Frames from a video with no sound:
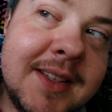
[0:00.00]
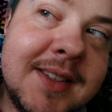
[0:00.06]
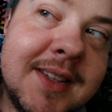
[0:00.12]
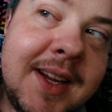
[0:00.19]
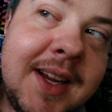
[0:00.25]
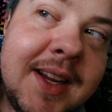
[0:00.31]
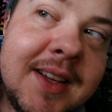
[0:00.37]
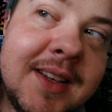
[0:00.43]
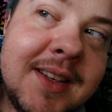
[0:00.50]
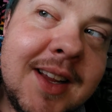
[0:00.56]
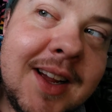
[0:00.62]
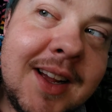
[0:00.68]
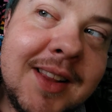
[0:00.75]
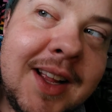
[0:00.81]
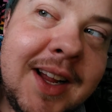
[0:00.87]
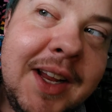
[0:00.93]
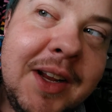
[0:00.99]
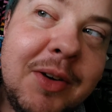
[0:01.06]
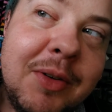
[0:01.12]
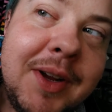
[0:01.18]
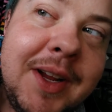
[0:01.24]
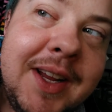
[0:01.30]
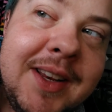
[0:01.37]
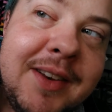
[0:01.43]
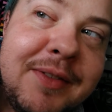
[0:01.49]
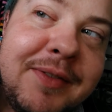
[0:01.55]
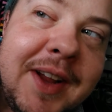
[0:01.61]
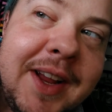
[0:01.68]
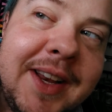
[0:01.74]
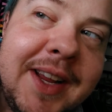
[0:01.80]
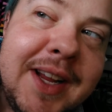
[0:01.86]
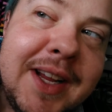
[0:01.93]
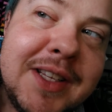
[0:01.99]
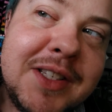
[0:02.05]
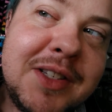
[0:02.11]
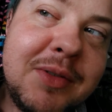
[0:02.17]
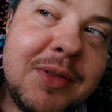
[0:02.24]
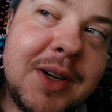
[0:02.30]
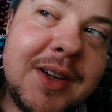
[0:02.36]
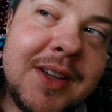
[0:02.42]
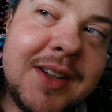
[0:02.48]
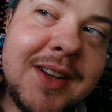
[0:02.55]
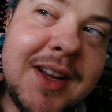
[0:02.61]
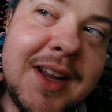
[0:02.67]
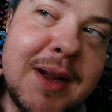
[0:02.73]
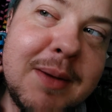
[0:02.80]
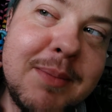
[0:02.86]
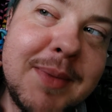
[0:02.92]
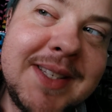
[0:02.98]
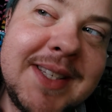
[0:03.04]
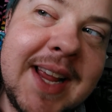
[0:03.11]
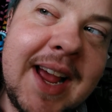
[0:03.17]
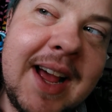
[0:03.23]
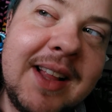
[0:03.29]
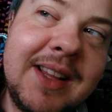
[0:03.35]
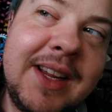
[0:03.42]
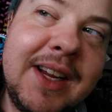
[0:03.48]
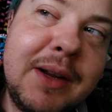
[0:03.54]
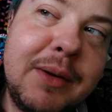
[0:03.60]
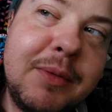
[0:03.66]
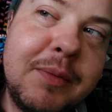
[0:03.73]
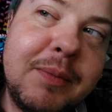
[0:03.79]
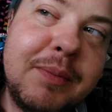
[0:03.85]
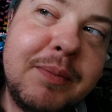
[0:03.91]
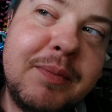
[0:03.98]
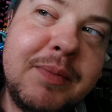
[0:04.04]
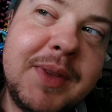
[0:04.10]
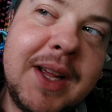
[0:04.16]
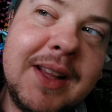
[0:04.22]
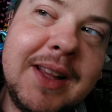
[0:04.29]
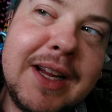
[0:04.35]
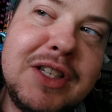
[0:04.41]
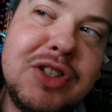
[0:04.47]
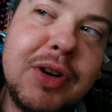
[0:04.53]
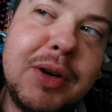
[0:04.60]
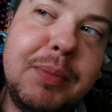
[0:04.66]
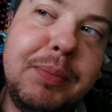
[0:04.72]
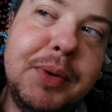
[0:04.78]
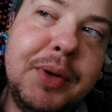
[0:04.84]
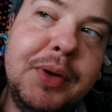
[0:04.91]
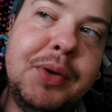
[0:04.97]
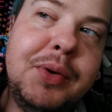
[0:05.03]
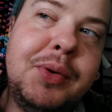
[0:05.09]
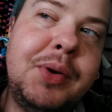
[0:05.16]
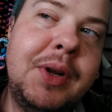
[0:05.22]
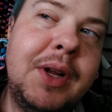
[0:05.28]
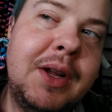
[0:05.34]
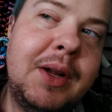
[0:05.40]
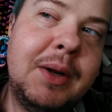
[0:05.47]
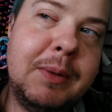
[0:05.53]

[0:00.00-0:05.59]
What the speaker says: it's like a light green fading into a metallic electric blue